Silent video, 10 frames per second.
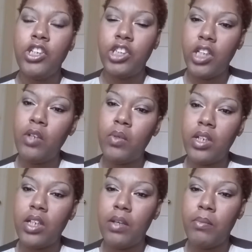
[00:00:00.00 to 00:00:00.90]
She didn't want
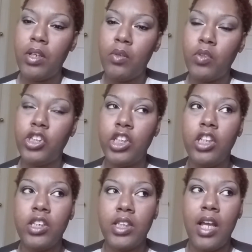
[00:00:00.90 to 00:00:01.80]
to give me, when she
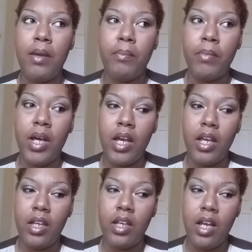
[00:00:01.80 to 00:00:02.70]
looked at
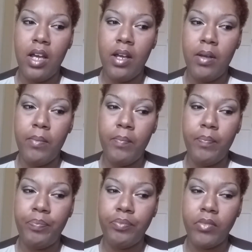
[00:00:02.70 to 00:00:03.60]
my
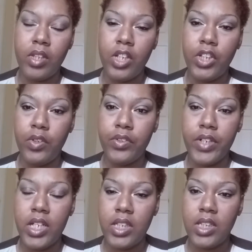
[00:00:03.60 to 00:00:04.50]

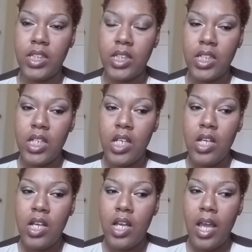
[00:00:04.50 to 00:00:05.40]
uterus
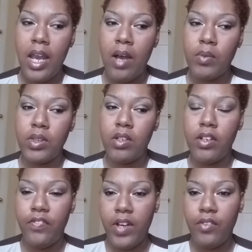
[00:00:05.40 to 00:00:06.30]
and I was
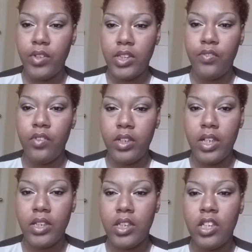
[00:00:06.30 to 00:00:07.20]
only 5 weeks and 4
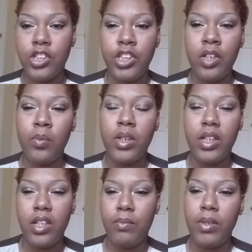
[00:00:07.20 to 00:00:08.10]
days, she didn't want to
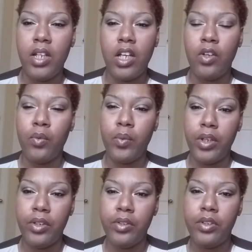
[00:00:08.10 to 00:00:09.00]
give me like a
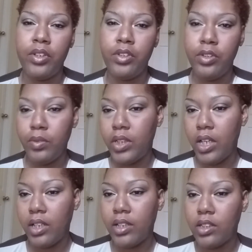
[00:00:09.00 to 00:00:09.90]
real due
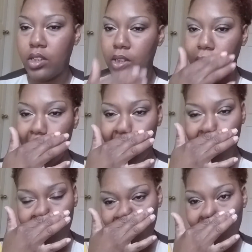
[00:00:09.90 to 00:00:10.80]
date because she said
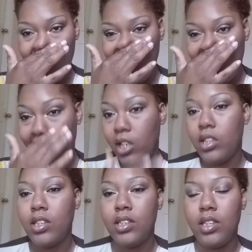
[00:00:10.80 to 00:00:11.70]
that they
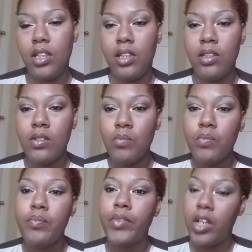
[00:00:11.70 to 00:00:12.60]
need to see
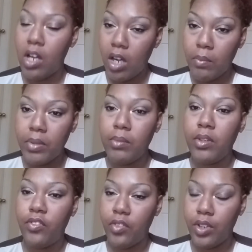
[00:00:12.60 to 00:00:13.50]
the heartbeat
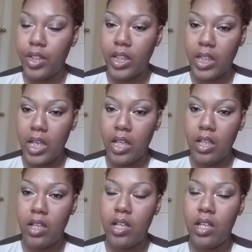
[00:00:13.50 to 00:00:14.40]
before they
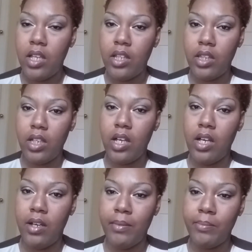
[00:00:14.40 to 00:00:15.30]
get
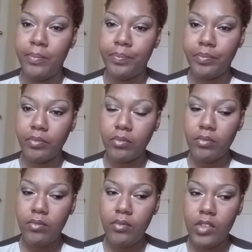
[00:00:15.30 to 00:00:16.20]
the
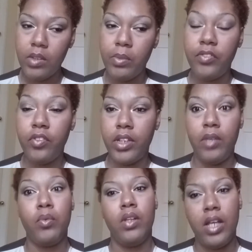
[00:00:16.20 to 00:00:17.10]
before
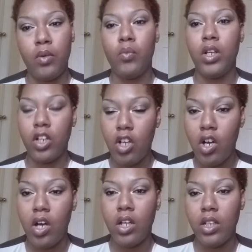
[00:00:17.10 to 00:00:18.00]
they like want to
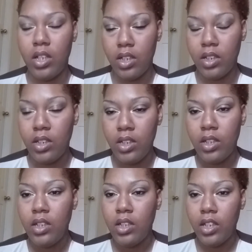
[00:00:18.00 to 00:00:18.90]
call a
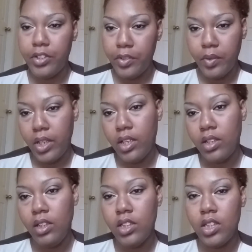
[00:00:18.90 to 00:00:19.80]
due date.
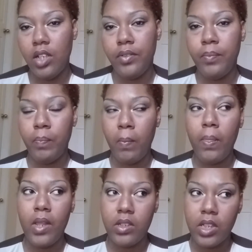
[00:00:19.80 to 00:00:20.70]
So
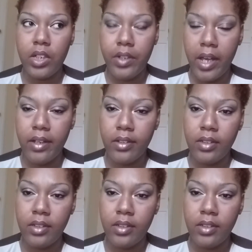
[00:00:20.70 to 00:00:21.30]
I was like, okay.